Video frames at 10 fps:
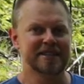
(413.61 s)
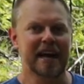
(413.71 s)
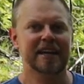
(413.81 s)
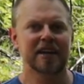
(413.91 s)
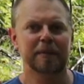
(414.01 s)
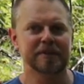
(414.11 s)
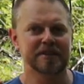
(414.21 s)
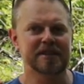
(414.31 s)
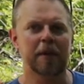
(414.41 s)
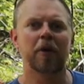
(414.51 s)
tacked it up in
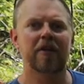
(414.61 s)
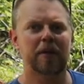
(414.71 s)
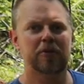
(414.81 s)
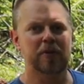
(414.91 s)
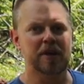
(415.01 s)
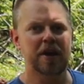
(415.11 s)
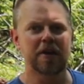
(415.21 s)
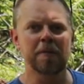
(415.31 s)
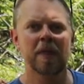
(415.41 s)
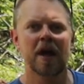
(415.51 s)
the same way that I'm doing
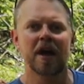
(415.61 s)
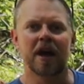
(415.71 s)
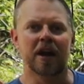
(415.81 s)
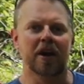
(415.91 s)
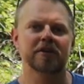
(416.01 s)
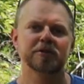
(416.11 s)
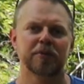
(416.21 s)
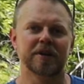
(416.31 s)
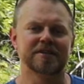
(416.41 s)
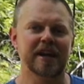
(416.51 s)
here. And I also
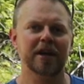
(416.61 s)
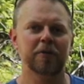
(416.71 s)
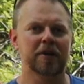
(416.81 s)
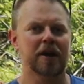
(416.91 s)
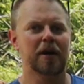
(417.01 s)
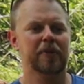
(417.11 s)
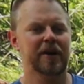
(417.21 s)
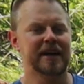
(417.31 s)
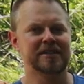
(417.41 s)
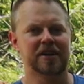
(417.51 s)
put a second one up
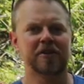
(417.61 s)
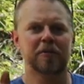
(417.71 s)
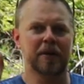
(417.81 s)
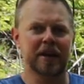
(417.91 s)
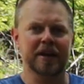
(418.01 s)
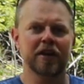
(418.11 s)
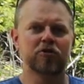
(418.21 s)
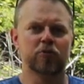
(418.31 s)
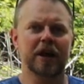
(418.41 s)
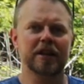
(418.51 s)
as an underpinning
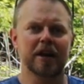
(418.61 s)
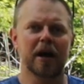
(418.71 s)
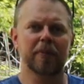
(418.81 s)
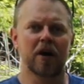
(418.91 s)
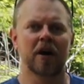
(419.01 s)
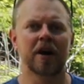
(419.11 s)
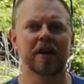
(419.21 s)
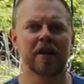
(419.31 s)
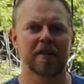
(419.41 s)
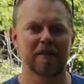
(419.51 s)
directly up
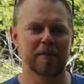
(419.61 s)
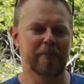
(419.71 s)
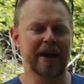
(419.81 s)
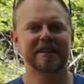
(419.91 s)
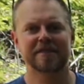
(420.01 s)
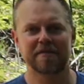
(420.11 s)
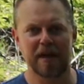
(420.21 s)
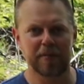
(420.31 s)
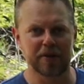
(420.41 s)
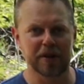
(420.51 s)
on the base of
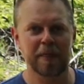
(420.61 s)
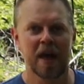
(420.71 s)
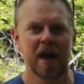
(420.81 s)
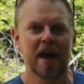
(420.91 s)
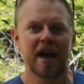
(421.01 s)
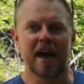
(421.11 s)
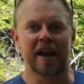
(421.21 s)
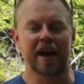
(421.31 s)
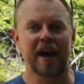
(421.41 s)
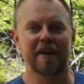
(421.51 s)
that building and I